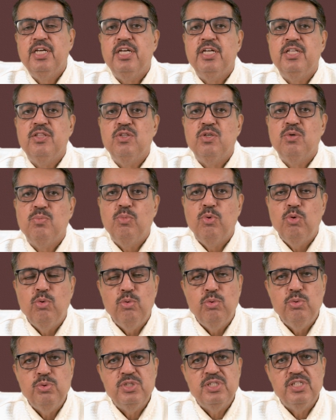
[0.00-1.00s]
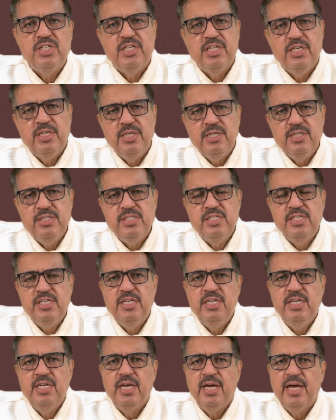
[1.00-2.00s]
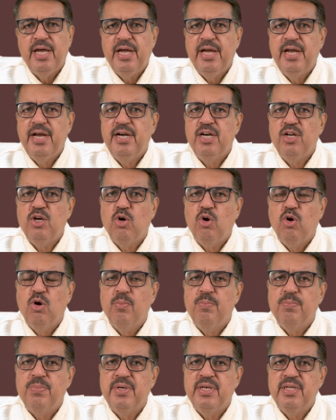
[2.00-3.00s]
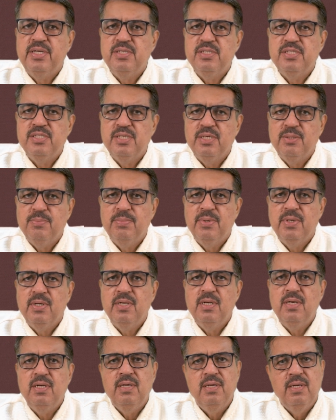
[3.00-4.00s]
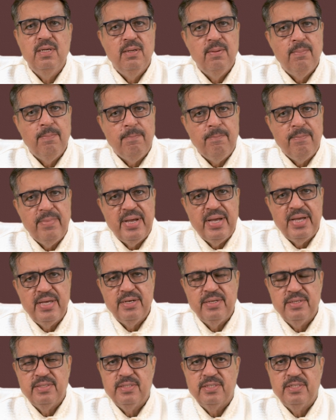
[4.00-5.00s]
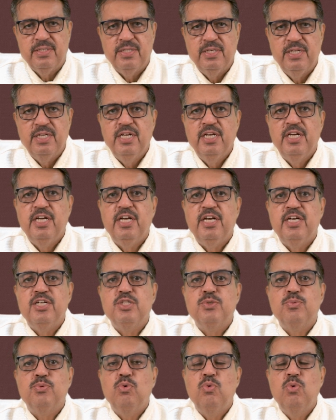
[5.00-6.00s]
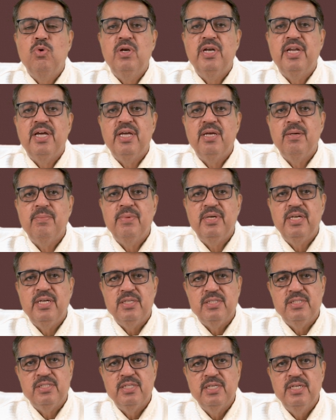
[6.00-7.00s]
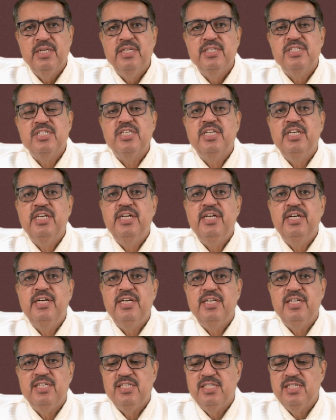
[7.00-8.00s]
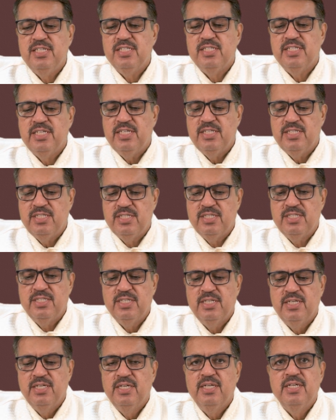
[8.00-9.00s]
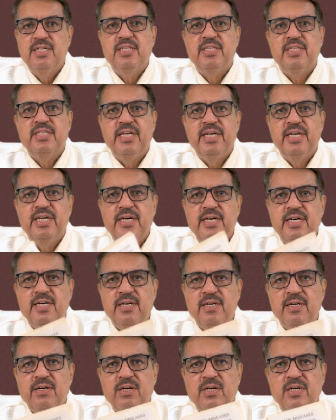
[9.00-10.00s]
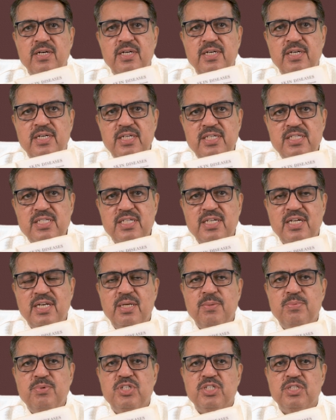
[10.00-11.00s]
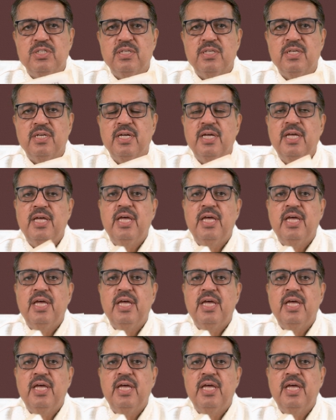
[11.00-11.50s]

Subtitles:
in the most easy and comprehensible manner. Its full name is Skin Diseases. Their description,